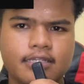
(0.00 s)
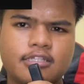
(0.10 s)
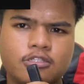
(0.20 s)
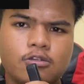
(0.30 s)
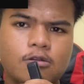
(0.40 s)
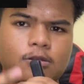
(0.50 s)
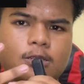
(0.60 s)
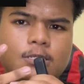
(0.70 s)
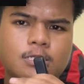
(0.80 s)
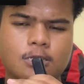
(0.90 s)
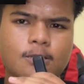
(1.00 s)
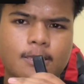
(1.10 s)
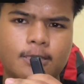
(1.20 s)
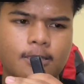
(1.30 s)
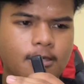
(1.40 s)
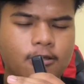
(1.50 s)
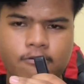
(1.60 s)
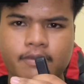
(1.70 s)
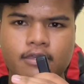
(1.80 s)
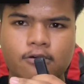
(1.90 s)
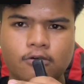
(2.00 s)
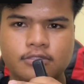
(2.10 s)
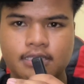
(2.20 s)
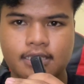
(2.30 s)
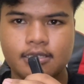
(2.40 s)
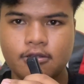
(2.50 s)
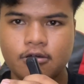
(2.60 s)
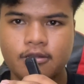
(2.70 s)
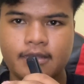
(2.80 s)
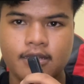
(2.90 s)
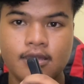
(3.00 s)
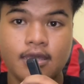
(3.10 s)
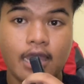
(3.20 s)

it could be cool thing, you know what I mean?